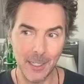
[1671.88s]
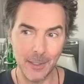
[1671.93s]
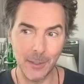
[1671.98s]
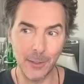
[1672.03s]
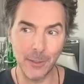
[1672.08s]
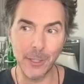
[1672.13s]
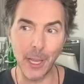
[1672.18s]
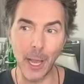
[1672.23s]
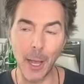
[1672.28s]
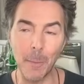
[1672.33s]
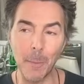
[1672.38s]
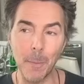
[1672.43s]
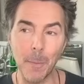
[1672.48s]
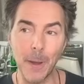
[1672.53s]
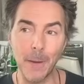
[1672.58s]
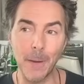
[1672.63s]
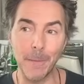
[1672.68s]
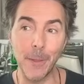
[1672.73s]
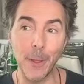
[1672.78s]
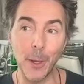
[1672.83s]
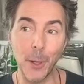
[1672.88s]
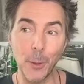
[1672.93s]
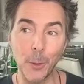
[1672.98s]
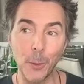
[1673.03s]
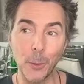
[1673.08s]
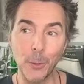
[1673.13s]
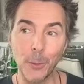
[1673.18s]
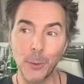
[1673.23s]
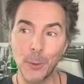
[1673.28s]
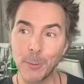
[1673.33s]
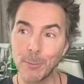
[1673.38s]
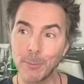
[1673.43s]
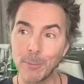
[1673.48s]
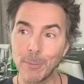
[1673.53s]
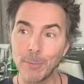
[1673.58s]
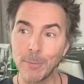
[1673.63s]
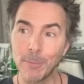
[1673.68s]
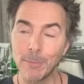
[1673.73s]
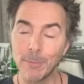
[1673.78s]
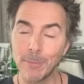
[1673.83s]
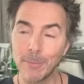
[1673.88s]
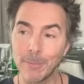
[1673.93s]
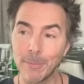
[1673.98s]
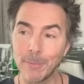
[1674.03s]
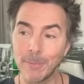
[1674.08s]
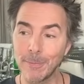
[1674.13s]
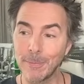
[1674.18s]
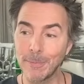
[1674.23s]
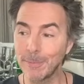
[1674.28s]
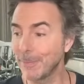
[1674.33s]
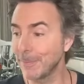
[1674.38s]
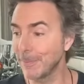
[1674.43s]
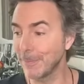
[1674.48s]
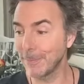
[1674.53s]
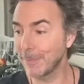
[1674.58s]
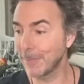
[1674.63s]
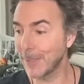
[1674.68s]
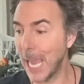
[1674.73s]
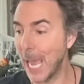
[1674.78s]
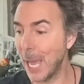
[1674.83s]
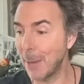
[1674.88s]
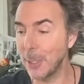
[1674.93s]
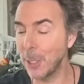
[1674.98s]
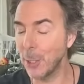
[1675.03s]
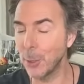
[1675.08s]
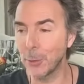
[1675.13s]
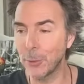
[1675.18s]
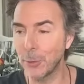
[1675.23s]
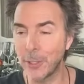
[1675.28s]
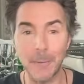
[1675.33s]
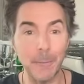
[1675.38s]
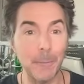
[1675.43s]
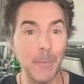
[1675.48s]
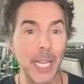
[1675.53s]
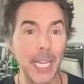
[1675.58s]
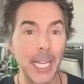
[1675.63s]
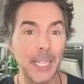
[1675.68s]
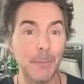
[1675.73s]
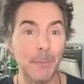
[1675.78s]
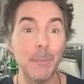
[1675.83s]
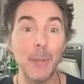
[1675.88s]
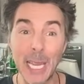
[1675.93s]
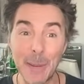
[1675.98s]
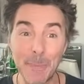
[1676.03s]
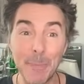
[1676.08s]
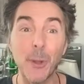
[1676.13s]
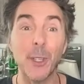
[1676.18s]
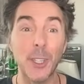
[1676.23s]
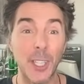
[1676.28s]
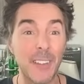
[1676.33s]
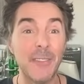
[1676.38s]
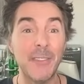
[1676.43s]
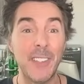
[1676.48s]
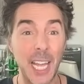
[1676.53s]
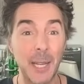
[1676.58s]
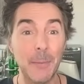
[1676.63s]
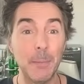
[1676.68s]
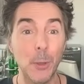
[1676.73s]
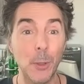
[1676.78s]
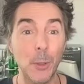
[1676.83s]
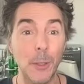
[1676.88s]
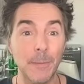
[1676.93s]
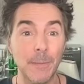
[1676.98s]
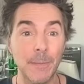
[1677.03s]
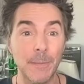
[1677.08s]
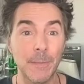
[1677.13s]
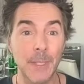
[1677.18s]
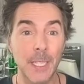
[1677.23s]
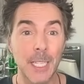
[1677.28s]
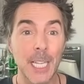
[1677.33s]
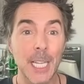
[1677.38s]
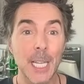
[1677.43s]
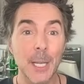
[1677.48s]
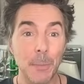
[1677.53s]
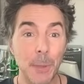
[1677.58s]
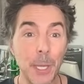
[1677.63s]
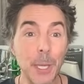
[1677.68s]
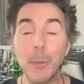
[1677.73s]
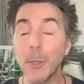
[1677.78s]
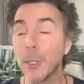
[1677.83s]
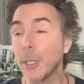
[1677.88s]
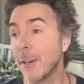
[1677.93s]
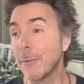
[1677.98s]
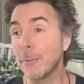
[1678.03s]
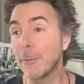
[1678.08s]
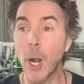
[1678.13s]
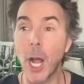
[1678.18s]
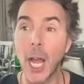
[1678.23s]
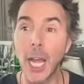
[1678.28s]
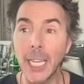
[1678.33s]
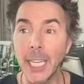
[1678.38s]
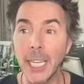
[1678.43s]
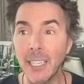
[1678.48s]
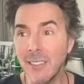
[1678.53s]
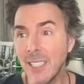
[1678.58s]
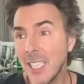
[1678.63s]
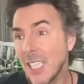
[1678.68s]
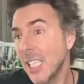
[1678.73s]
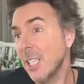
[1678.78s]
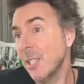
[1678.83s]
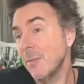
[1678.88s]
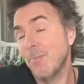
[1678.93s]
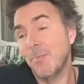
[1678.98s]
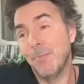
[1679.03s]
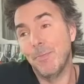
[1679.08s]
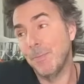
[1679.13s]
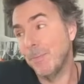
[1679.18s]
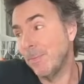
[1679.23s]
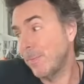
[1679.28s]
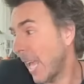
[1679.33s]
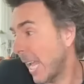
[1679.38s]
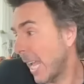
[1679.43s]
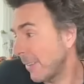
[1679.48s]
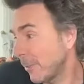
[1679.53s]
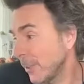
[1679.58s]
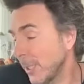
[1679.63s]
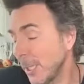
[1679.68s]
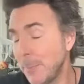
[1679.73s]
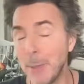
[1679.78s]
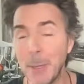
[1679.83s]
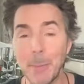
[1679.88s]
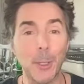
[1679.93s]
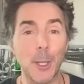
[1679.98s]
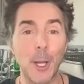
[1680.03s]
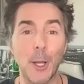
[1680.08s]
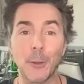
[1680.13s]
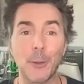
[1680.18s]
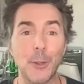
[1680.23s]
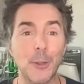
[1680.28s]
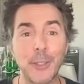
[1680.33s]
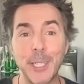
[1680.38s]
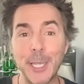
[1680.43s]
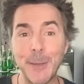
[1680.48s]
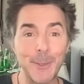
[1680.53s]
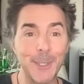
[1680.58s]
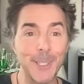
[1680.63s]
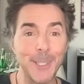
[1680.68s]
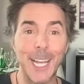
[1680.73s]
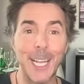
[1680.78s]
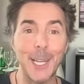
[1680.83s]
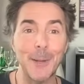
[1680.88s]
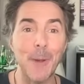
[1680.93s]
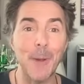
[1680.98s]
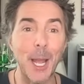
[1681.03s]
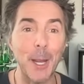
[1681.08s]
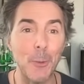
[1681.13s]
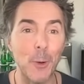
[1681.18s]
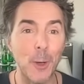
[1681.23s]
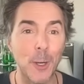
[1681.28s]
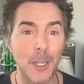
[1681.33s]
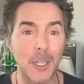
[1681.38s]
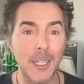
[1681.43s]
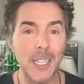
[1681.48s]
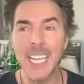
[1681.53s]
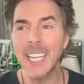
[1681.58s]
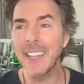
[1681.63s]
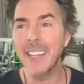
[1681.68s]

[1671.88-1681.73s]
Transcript: some of those cameos have been. People love Deadpool. People love Ryan. Thankfully, people also seem to like my work.